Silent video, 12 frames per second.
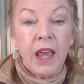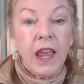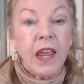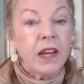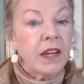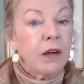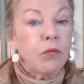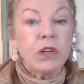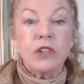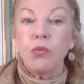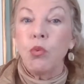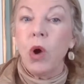And it
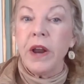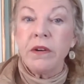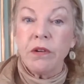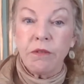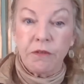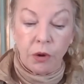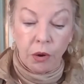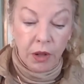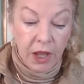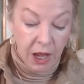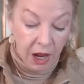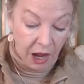was wonderful.
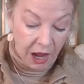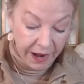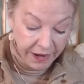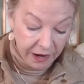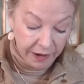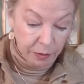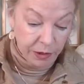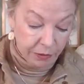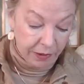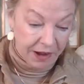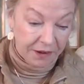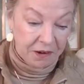I got to be
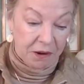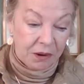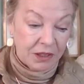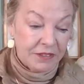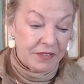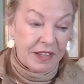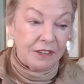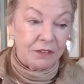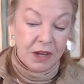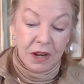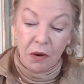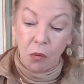around all of these
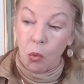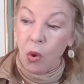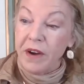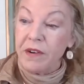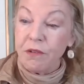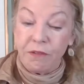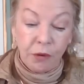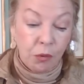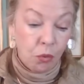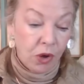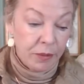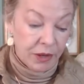wonderful